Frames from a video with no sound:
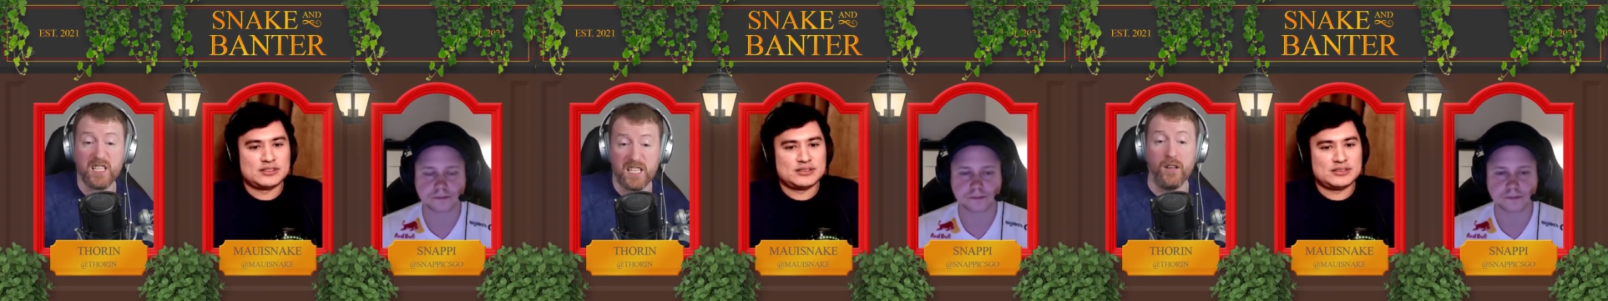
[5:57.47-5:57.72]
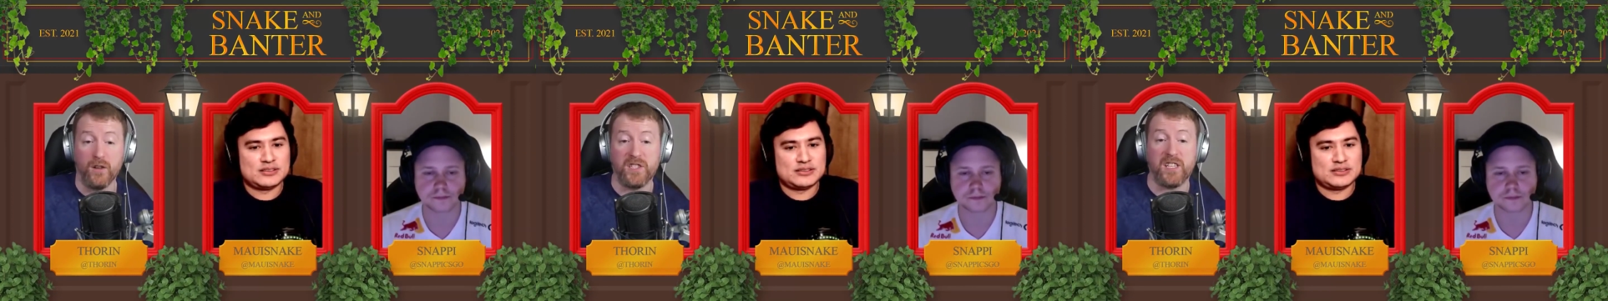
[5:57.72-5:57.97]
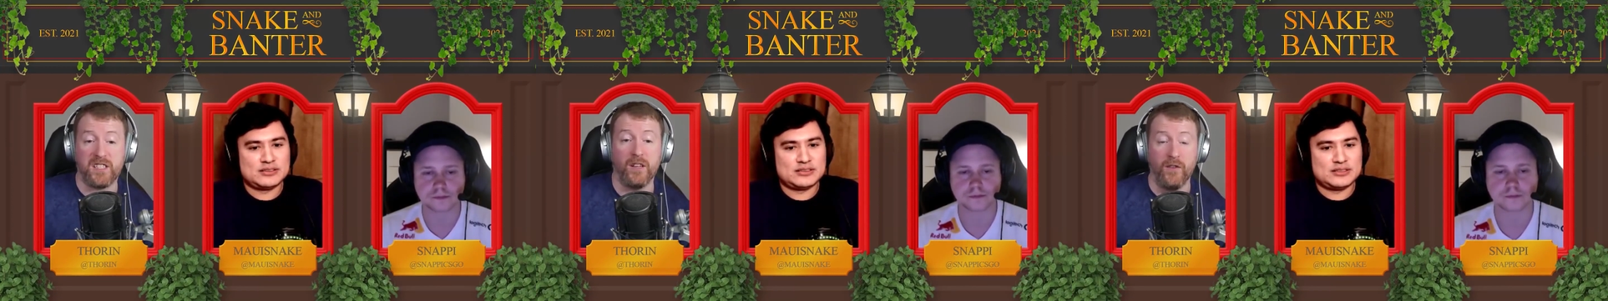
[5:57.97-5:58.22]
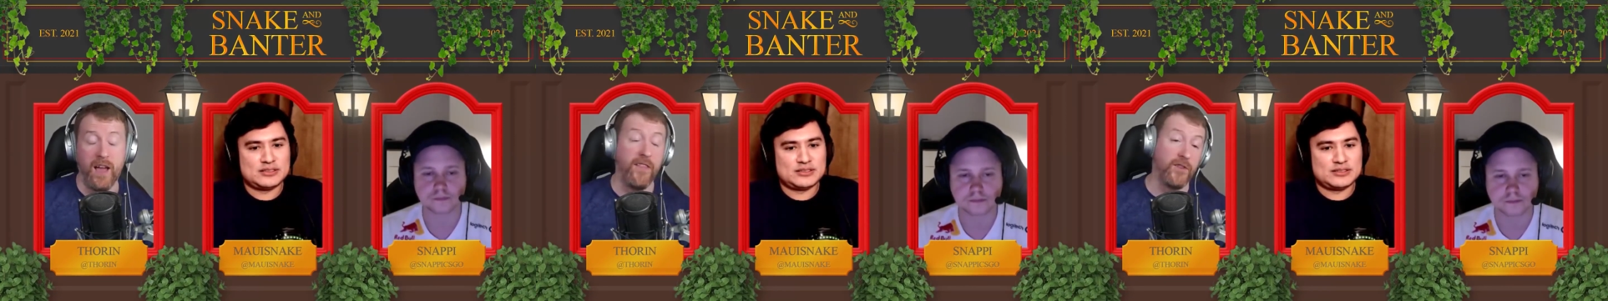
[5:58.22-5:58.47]
Speaker 1: like the skills are
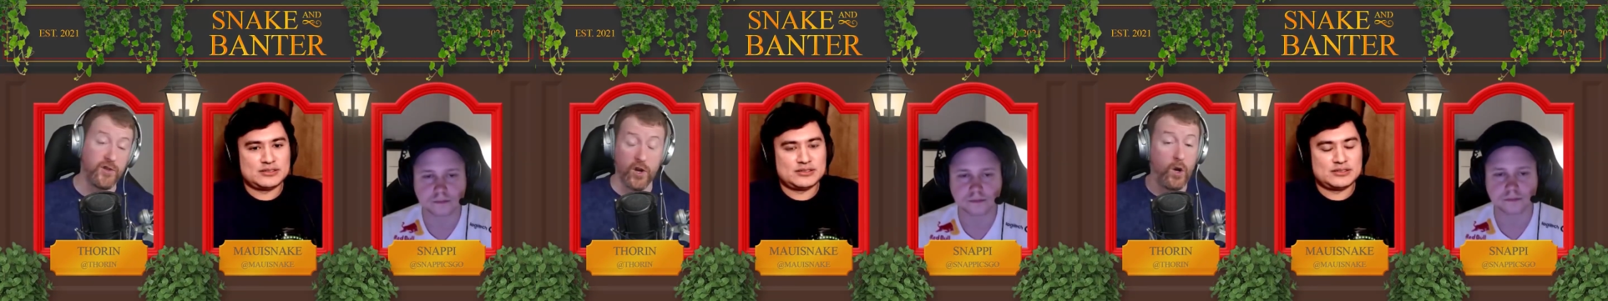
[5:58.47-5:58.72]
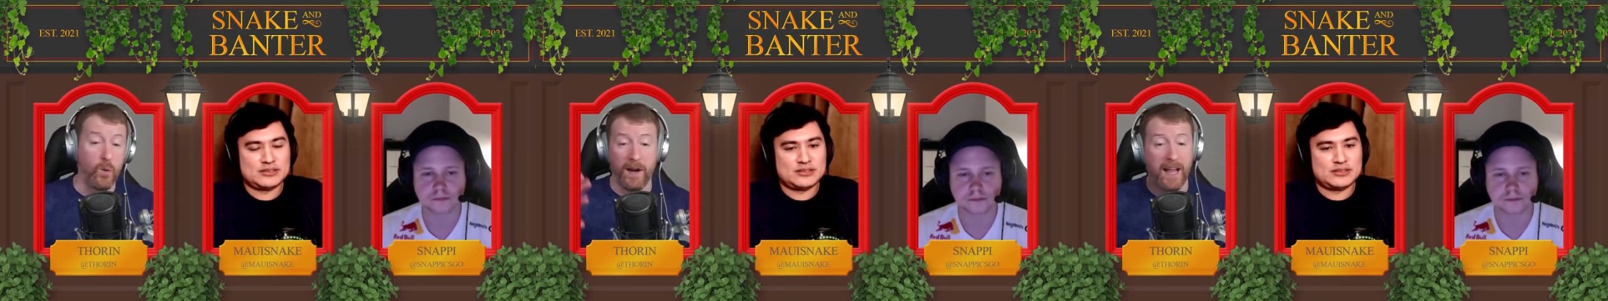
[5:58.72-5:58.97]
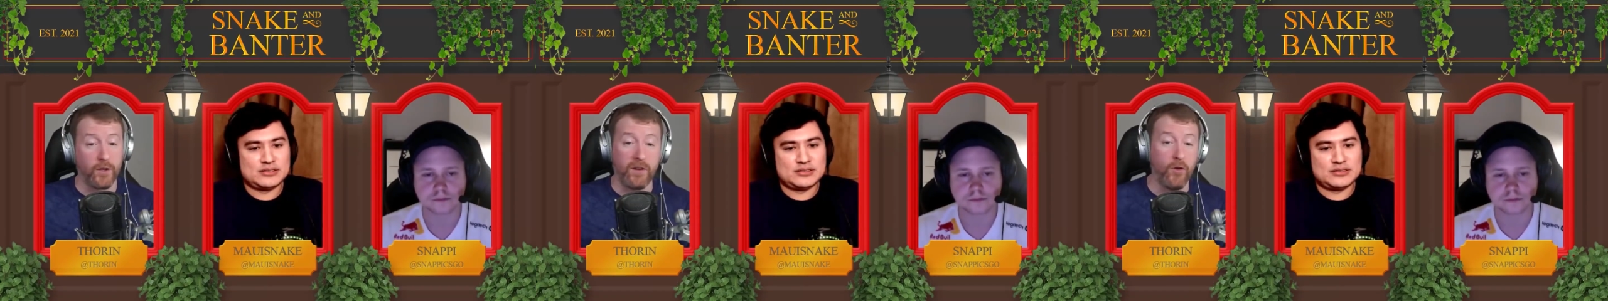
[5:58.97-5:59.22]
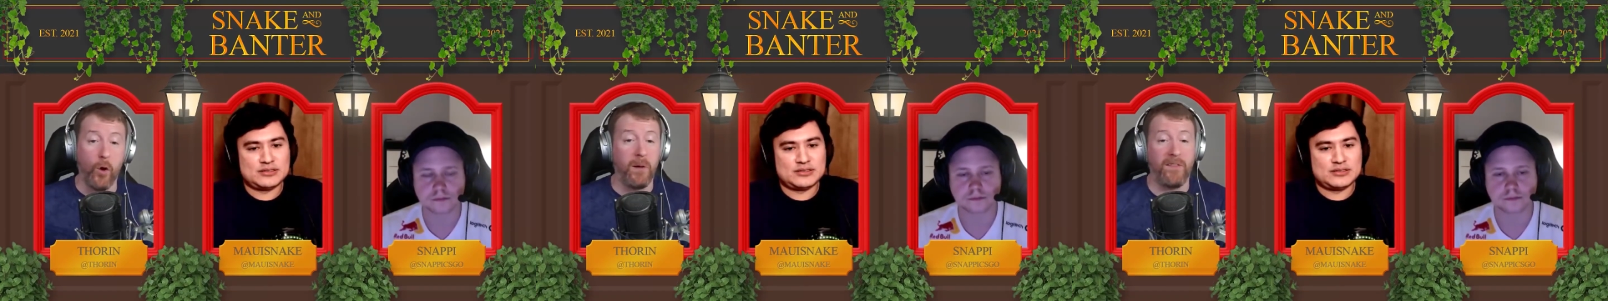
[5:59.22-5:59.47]
still there. The CeRq one, I don't
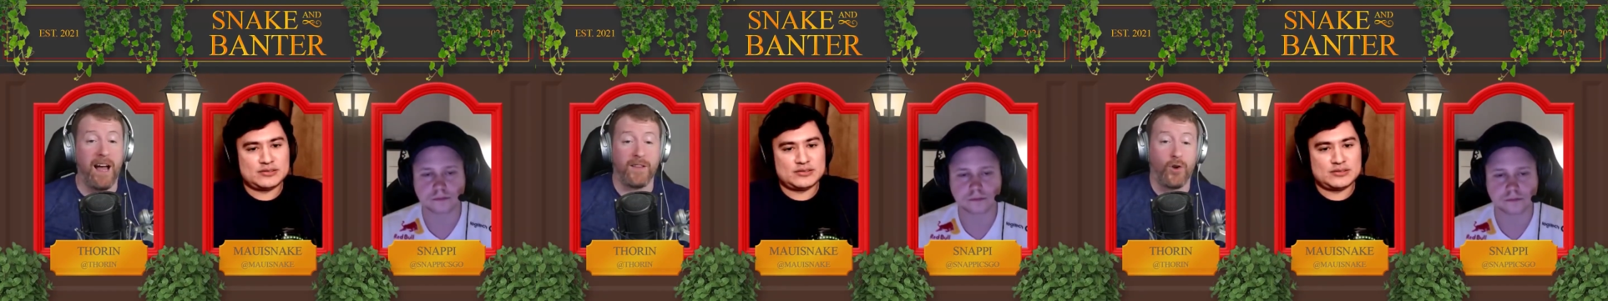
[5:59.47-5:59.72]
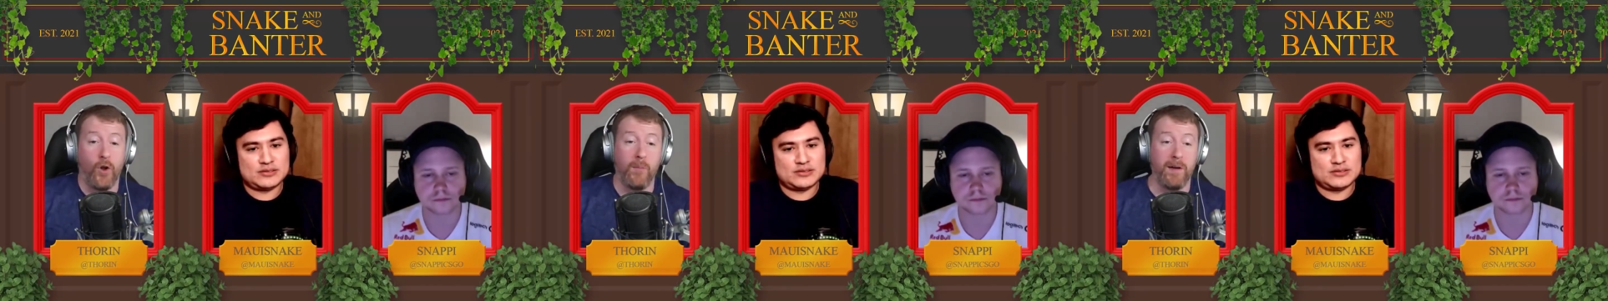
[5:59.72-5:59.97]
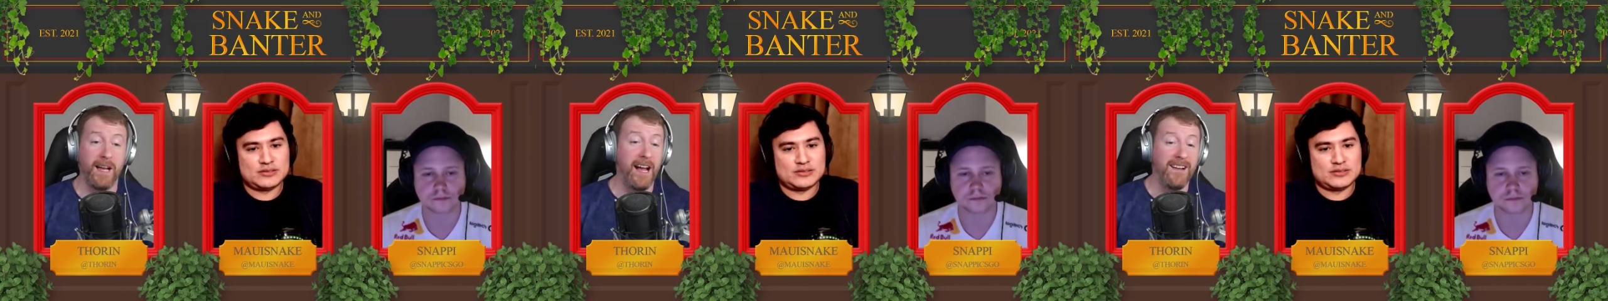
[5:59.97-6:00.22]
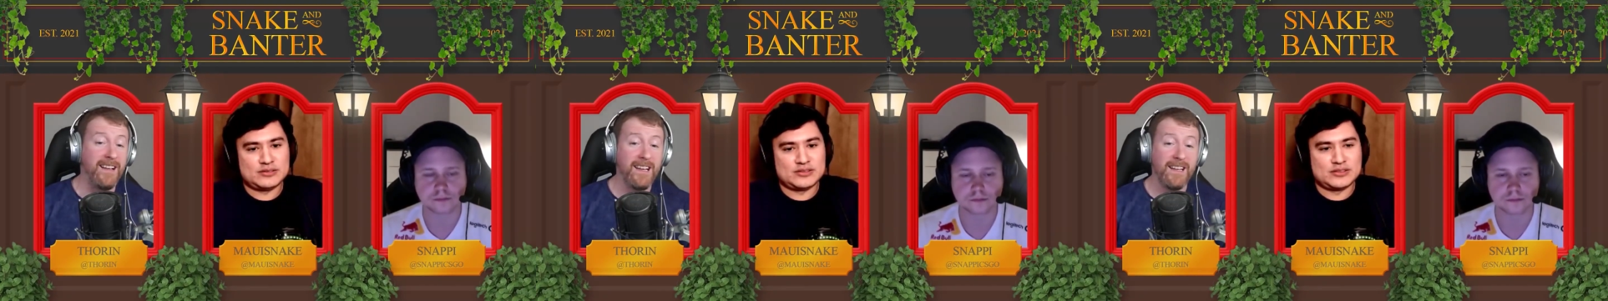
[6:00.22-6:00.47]
even know about that at all, mate.
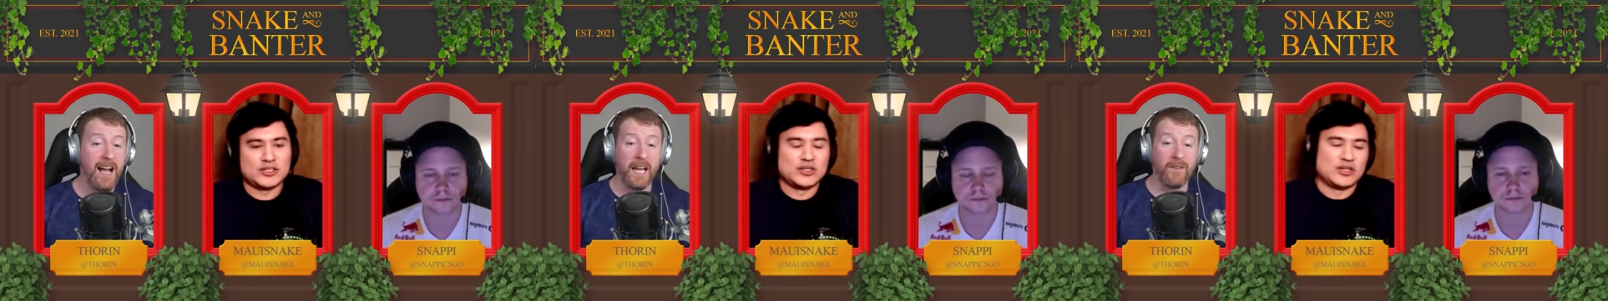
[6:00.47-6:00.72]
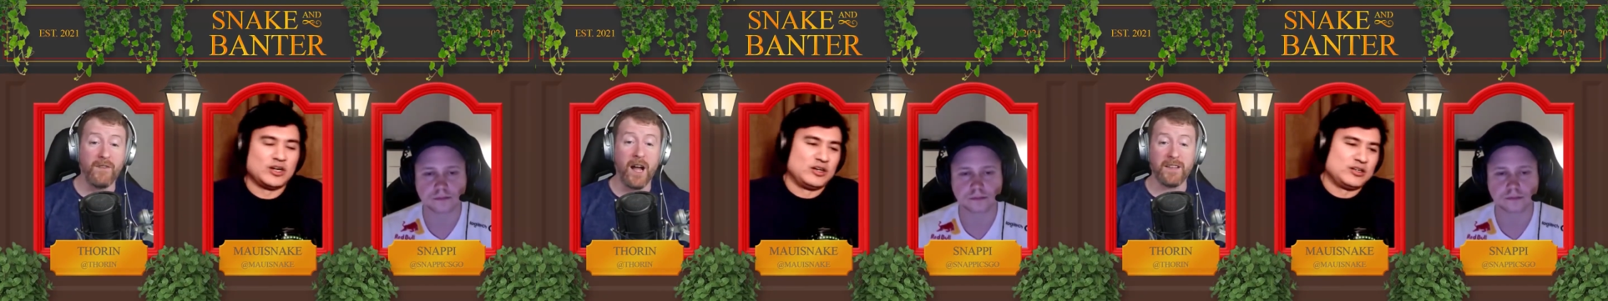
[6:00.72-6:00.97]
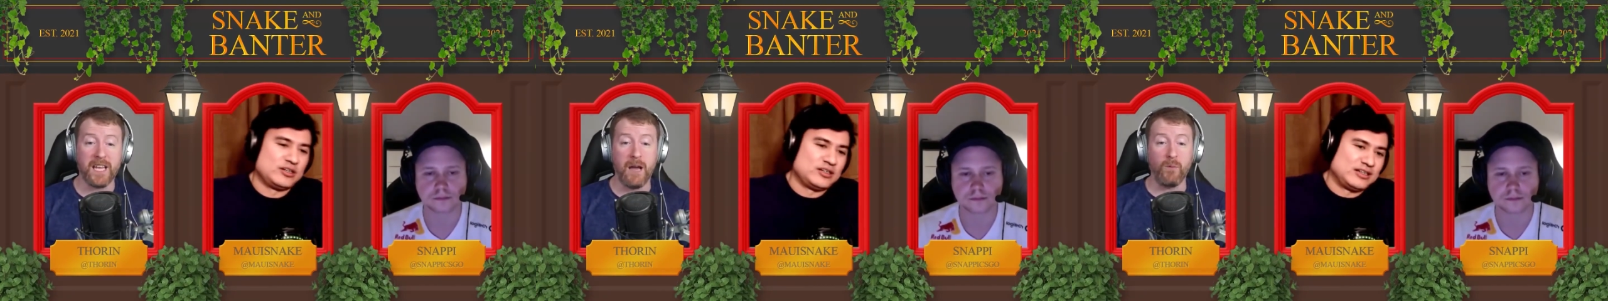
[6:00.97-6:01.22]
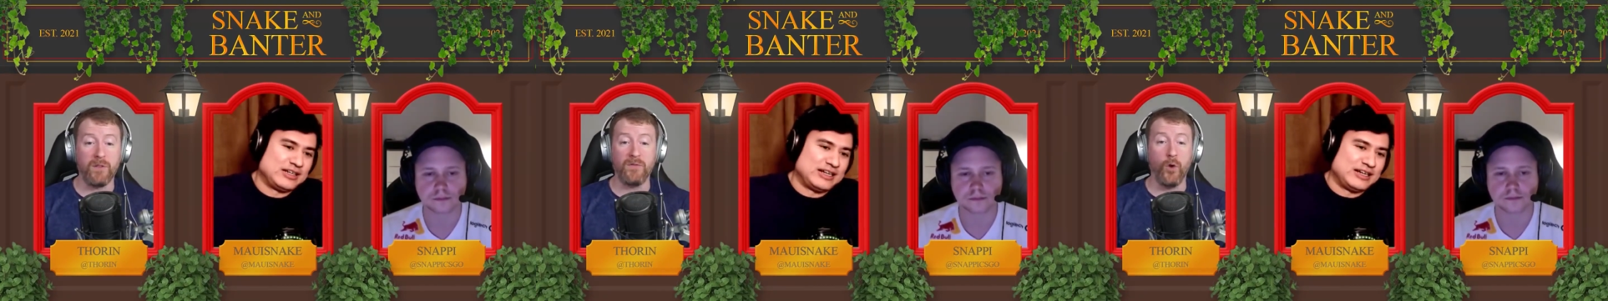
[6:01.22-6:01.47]
I, would have a hard
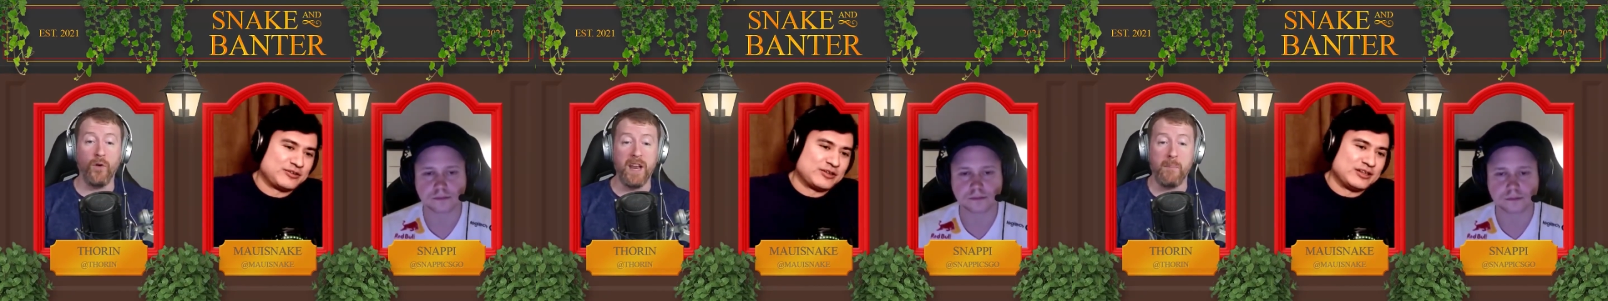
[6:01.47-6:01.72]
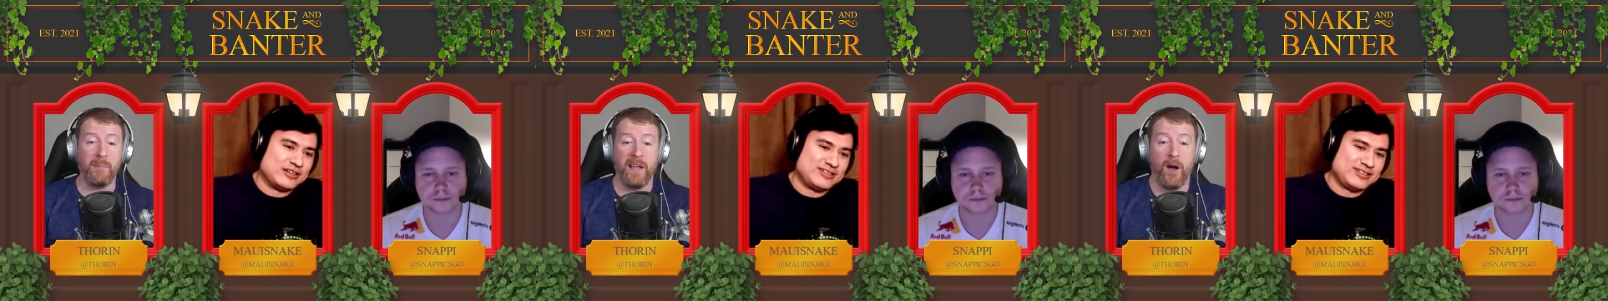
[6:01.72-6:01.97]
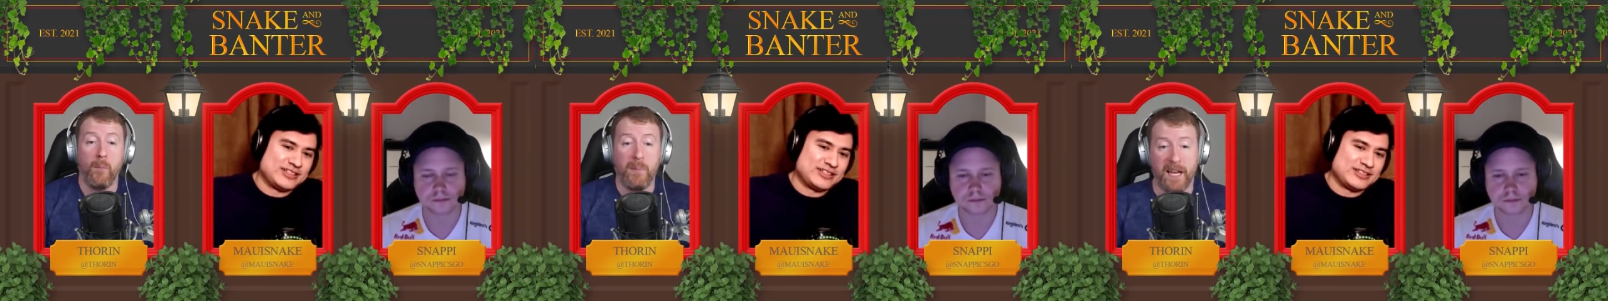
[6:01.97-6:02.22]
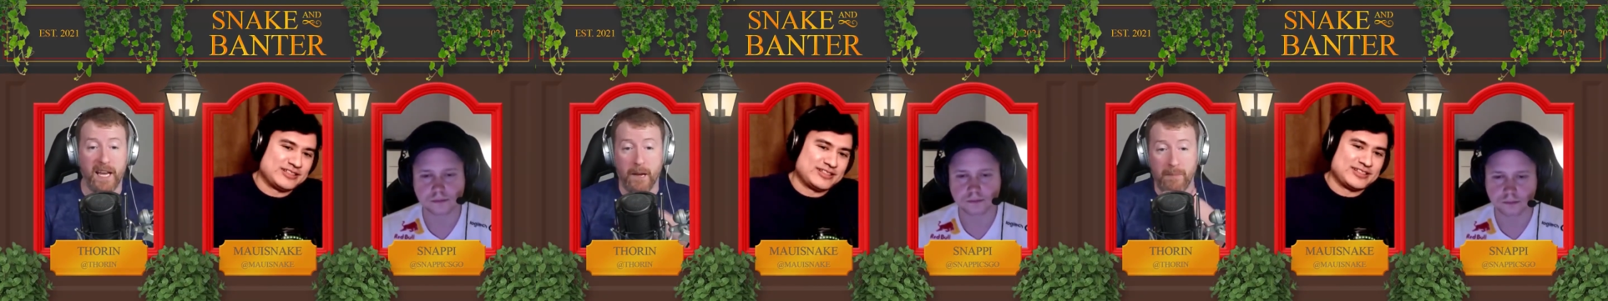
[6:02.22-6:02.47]
time with I... no nameplate on
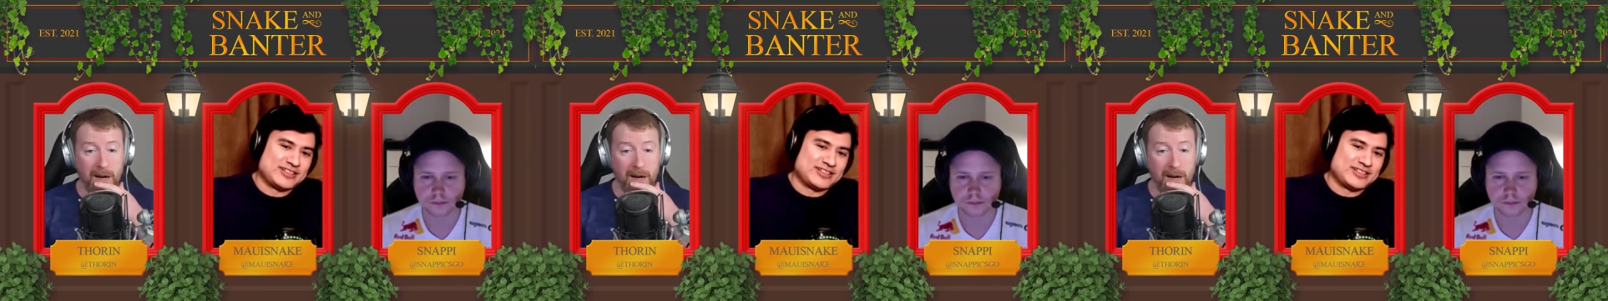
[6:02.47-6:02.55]
picking